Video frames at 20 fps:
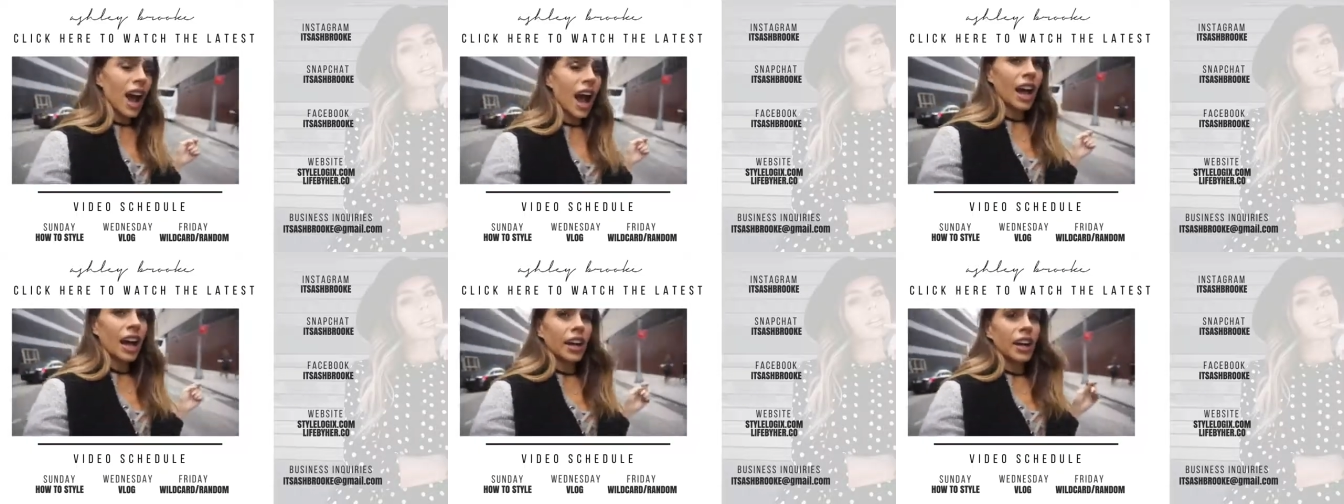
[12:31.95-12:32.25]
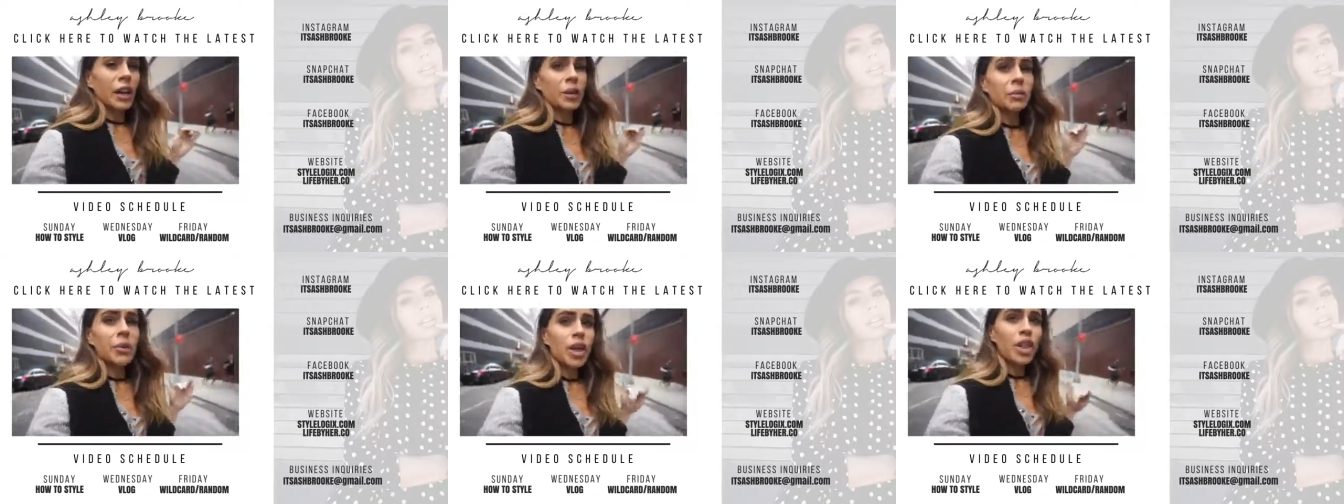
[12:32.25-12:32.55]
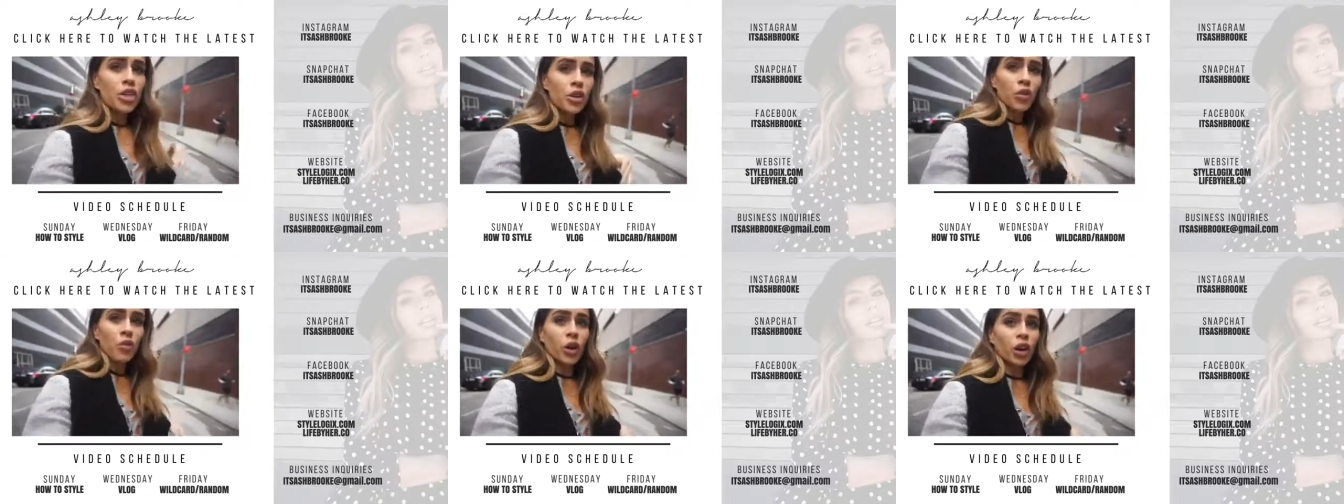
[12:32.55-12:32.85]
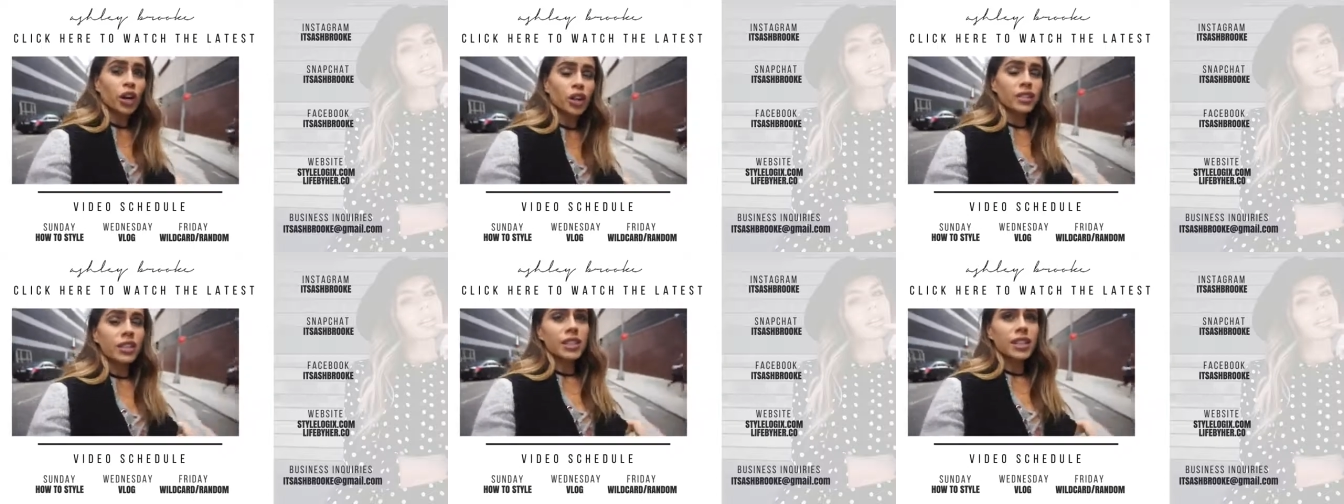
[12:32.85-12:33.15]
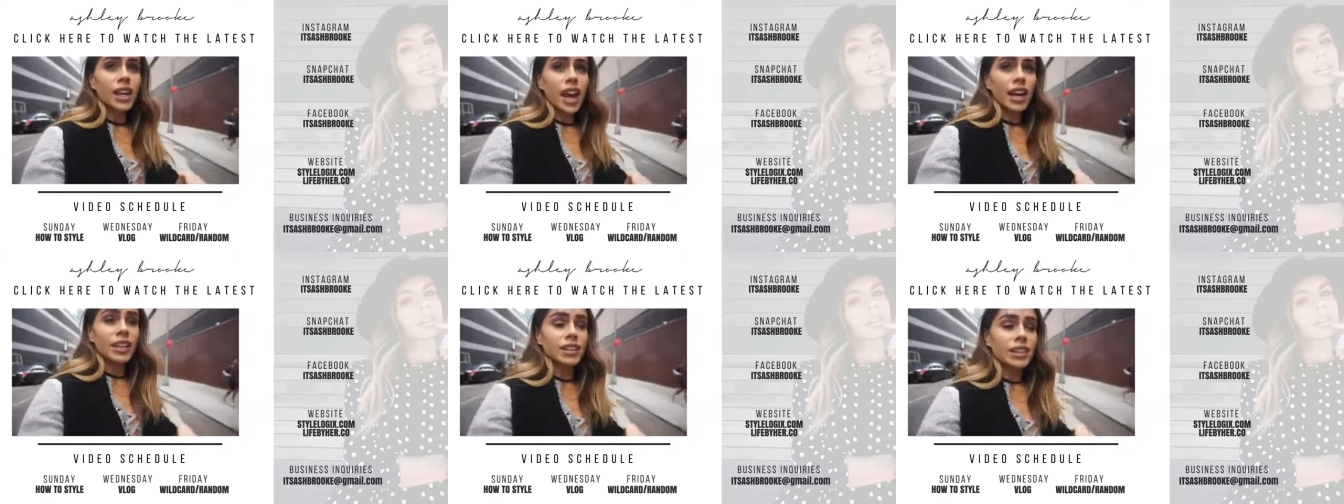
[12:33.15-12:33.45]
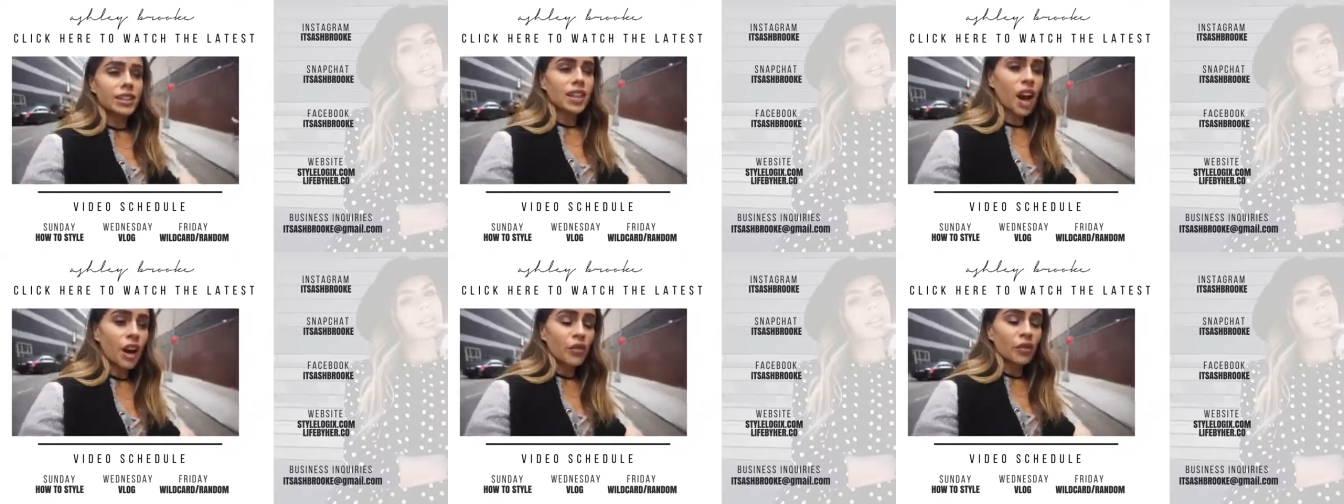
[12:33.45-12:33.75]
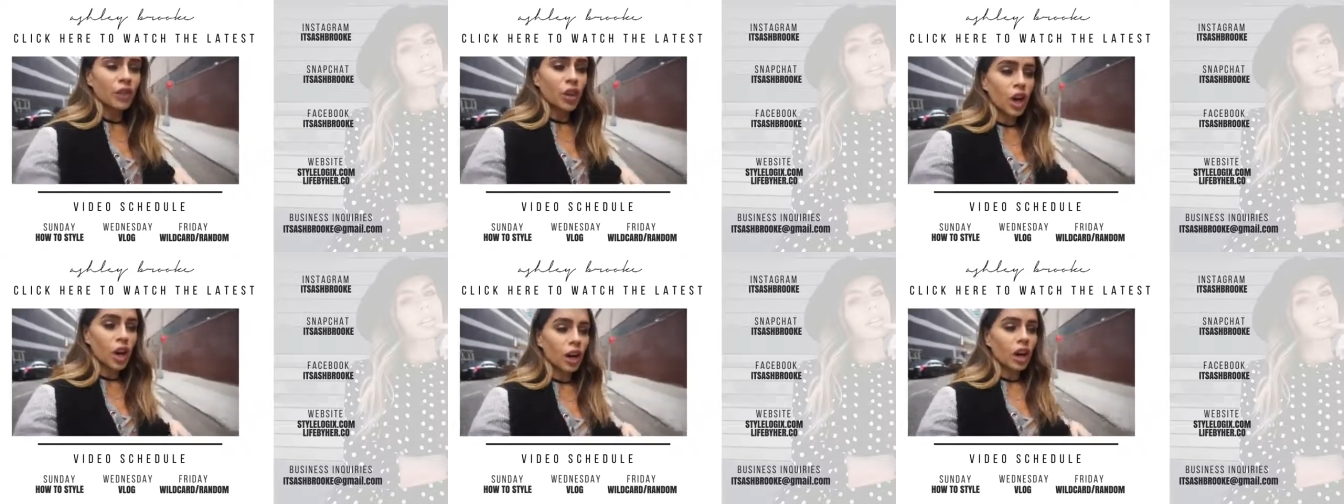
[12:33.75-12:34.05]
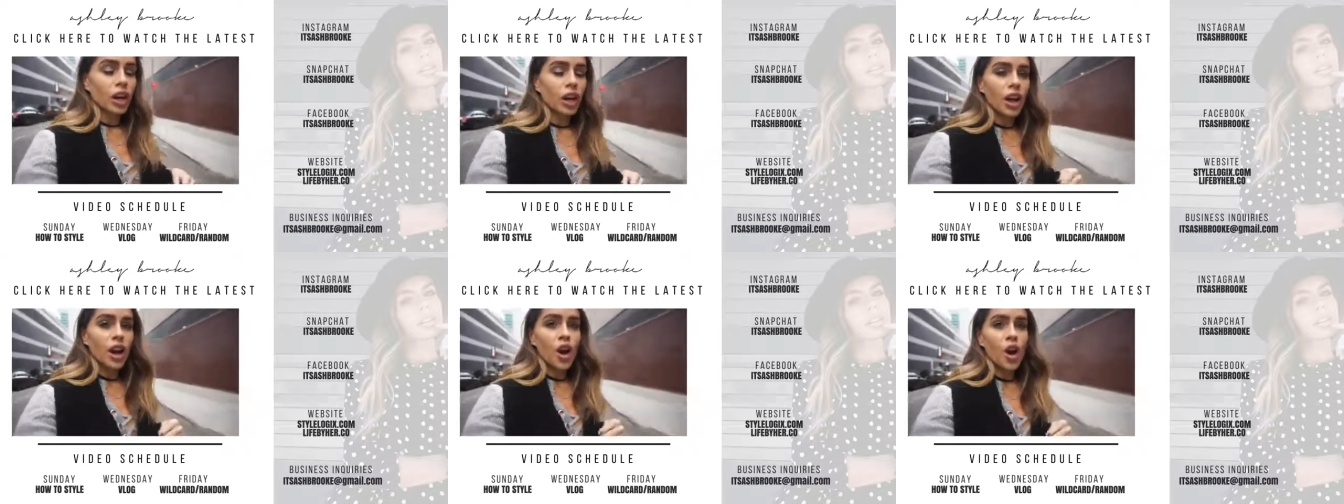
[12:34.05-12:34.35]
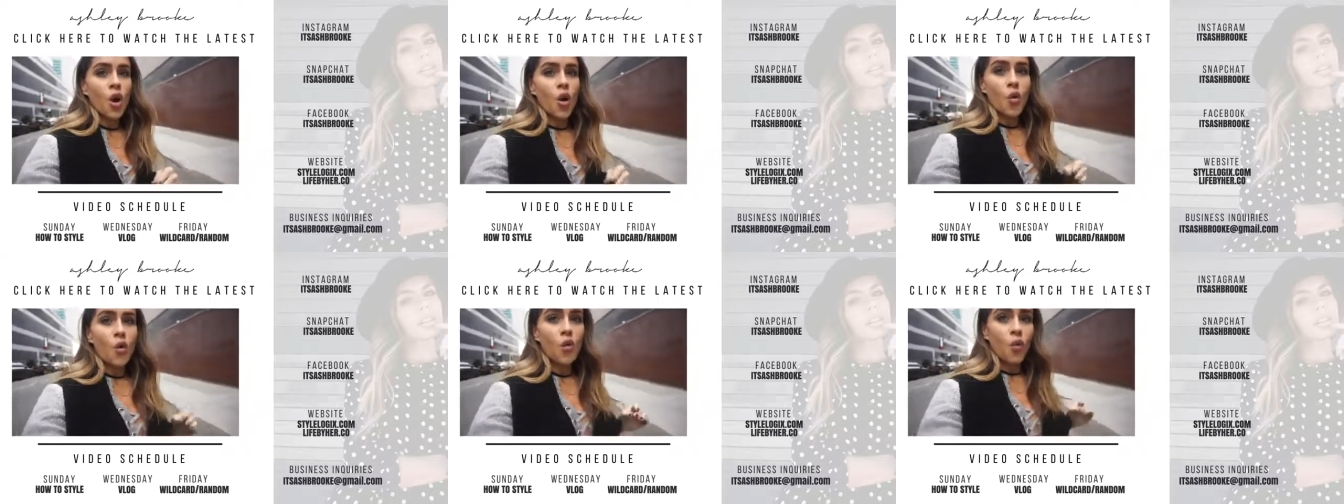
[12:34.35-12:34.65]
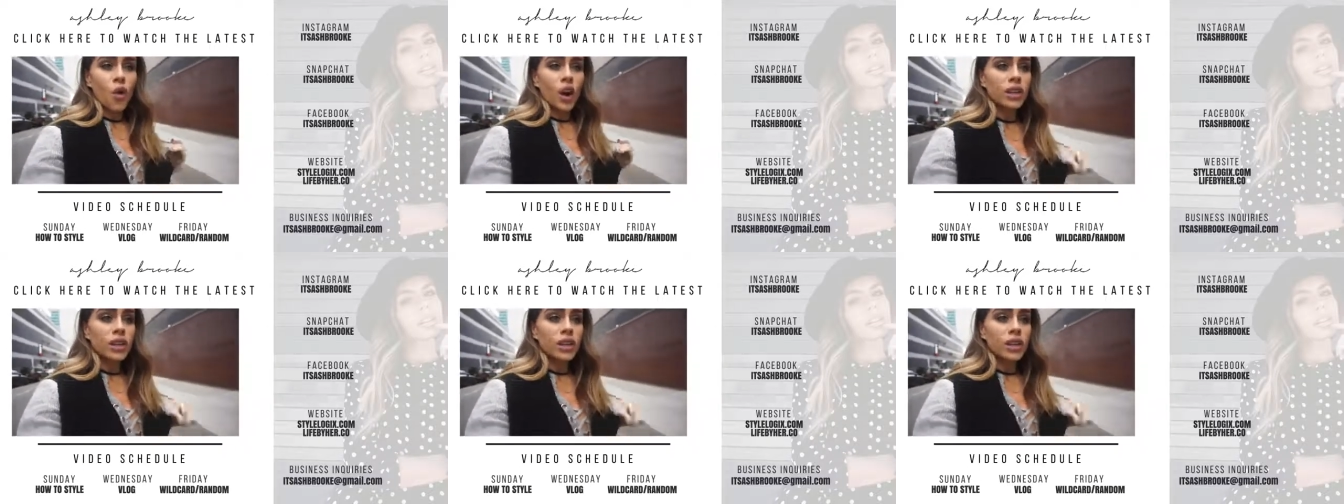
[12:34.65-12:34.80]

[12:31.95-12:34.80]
I am the worst. I did not vlog